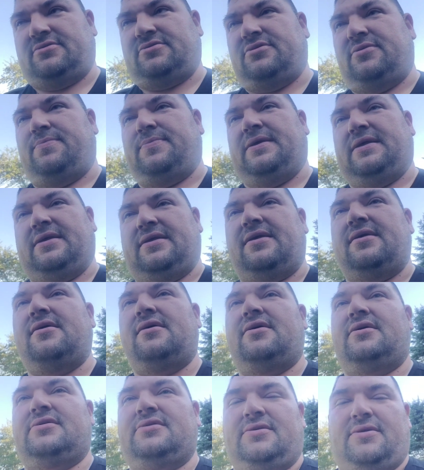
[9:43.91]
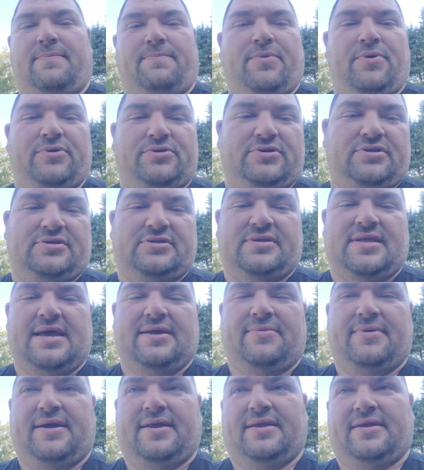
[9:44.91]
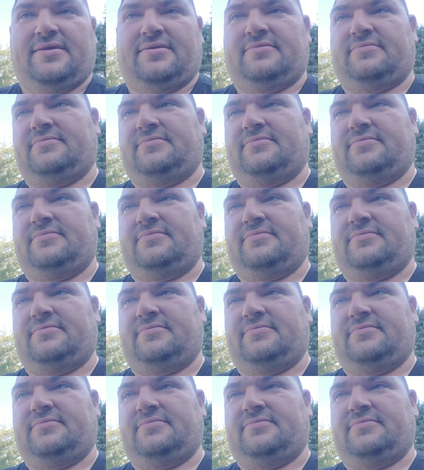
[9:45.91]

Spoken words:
The bolt should slide right in.